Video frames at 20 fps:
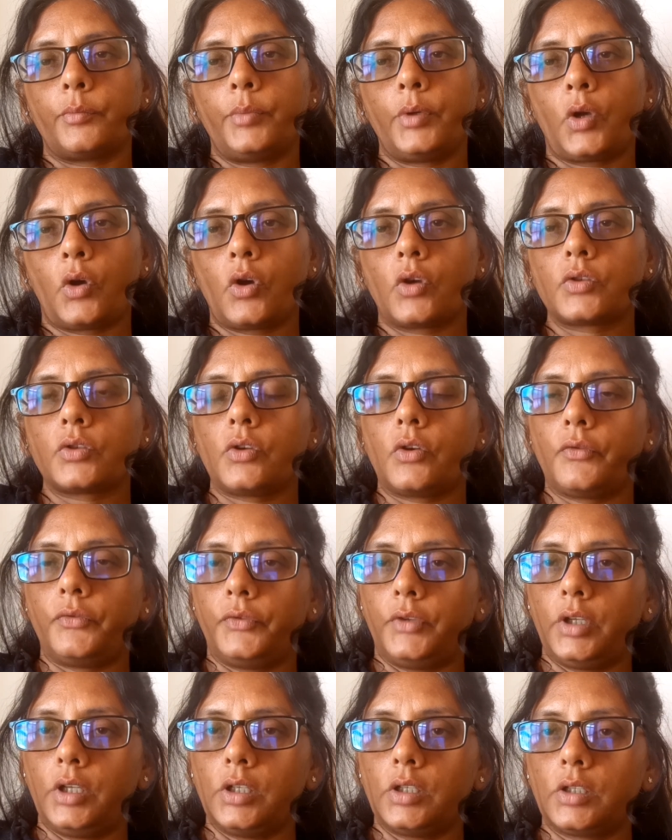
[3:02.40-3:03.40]
because
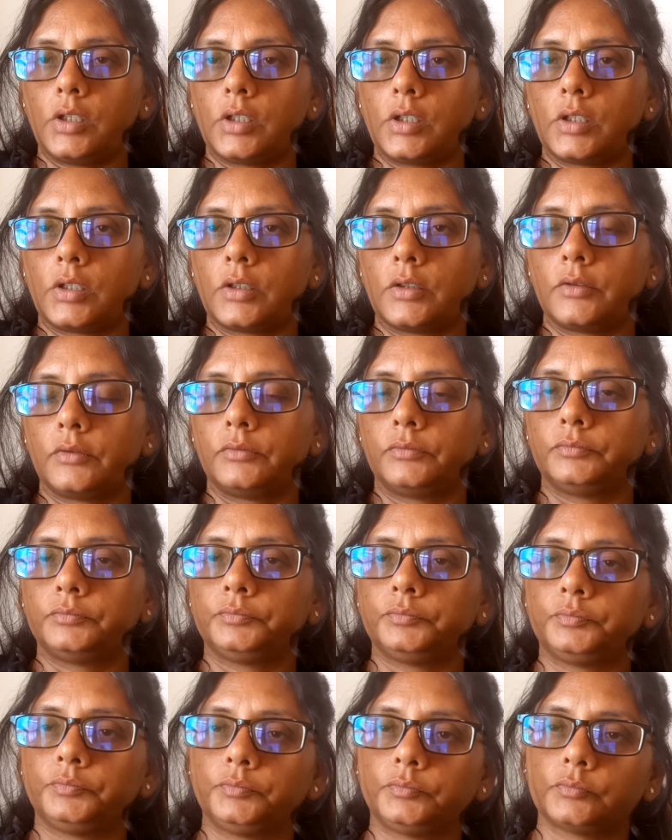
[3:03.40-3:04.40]
of this,
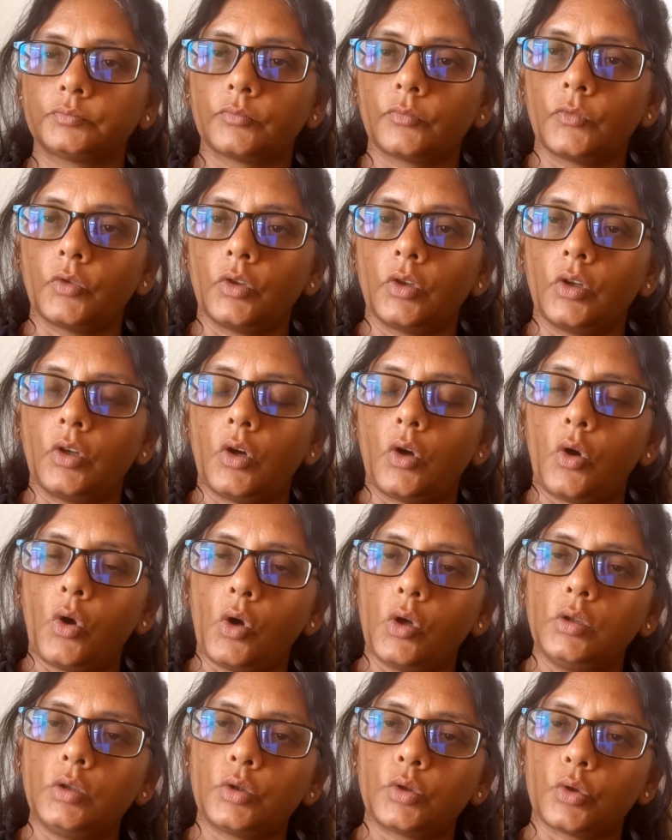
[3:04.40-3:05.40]

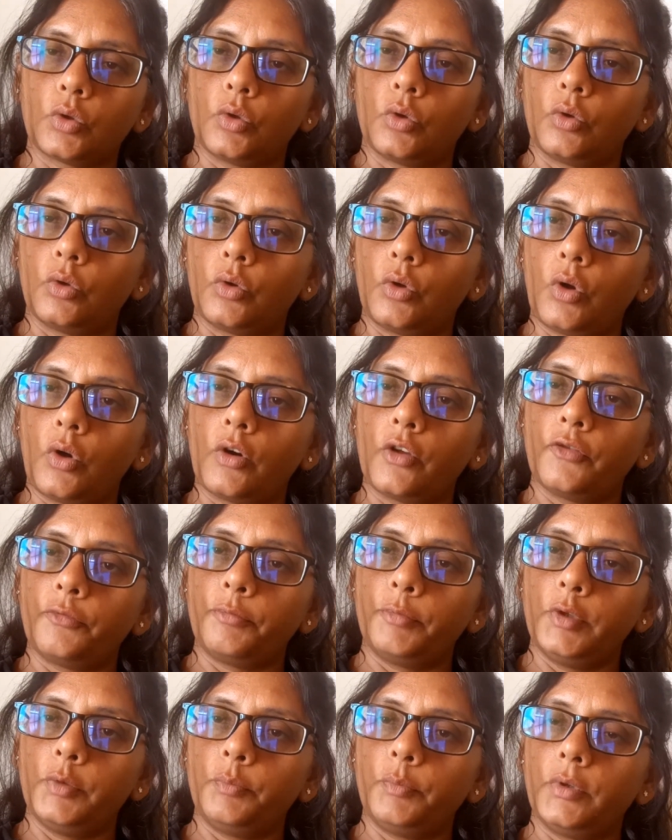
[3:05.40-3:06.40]
also, a lot of
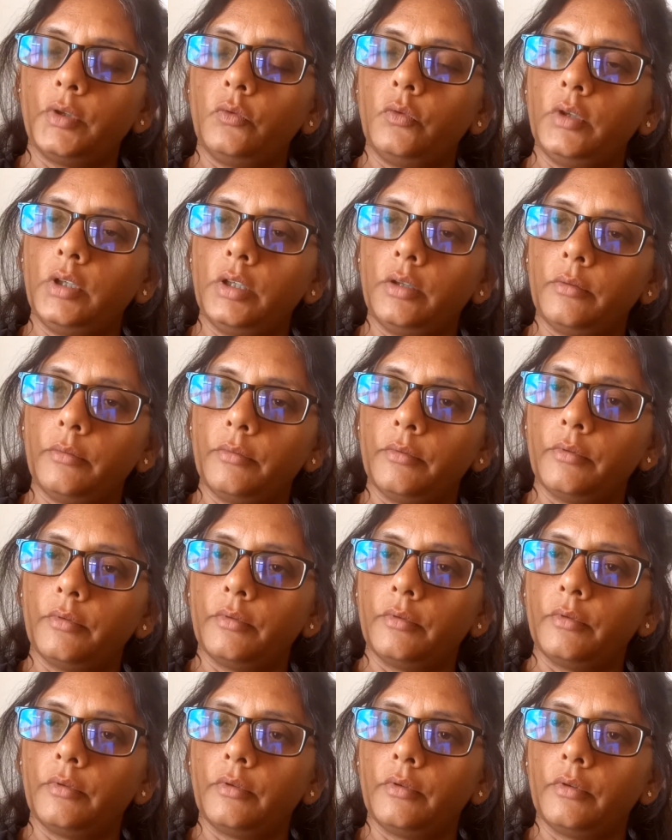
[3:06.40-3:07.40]
people will
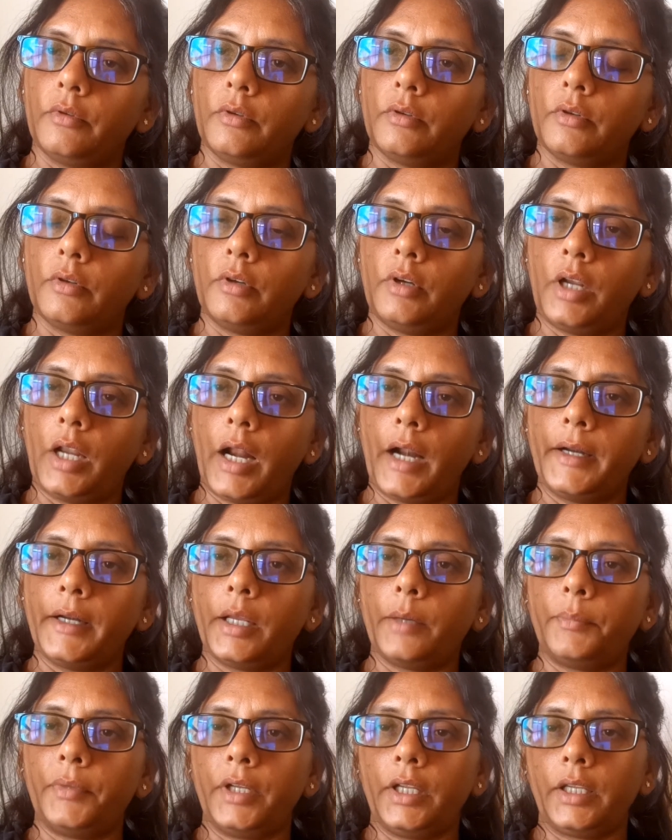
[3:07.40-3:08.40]
land
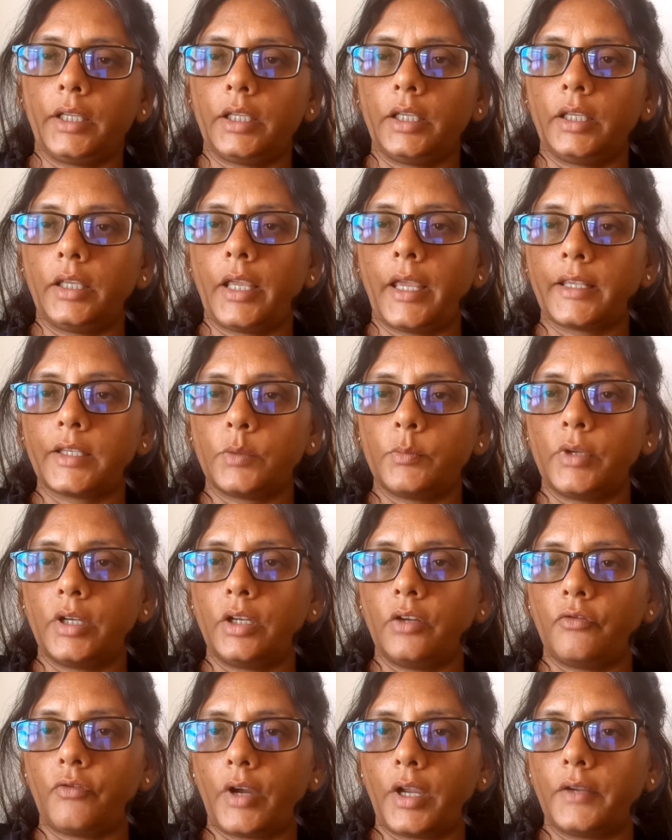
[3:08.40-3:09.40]
up taking as
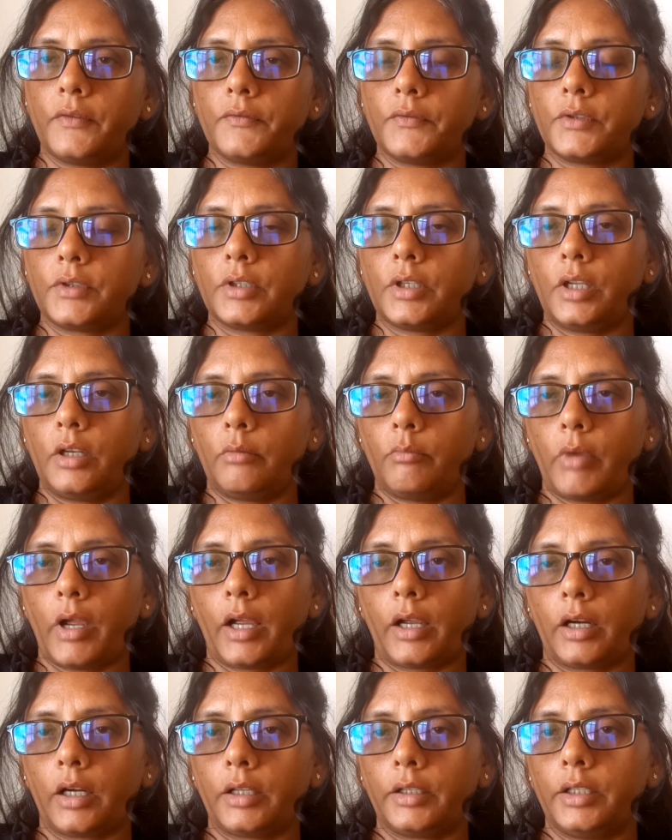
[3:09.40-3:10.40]
many wives in
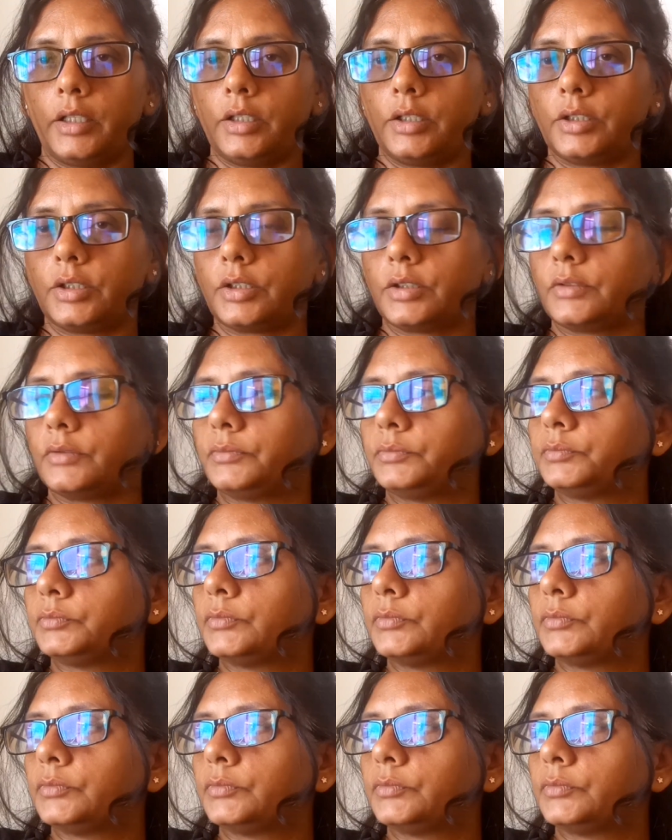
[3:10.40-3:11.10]
Bangladesh.